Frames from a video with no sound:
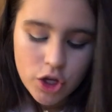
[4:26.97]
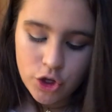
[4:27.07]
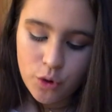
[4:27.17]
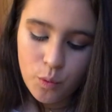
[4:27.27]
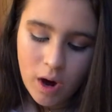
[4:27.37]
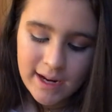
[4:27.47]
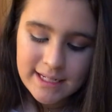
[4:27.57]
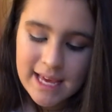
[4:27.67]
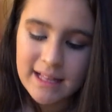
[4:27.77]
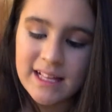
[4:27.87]
you want
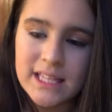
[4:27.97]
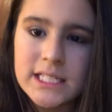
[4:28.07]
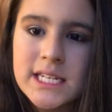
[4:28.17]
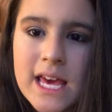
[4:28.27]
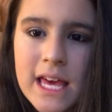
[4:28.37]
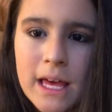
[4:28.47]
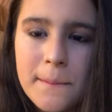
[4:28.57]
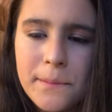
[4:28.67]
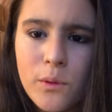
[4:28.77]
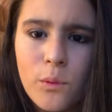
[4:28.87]
to take like the
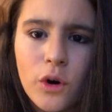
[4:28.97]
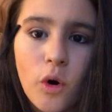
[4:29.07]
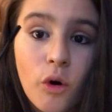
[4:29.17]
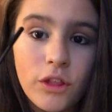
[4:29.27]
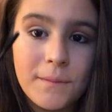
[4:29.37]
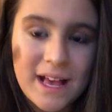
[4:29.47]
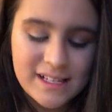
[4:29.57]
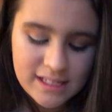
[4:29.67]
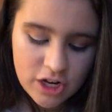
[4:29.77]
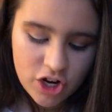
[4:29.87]
tip where all the
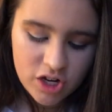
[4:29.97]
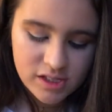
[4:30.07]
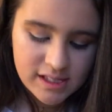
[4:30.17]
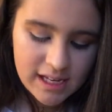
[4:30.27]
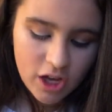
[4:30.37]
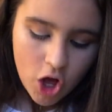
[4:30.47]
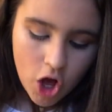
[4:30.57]
mascara is like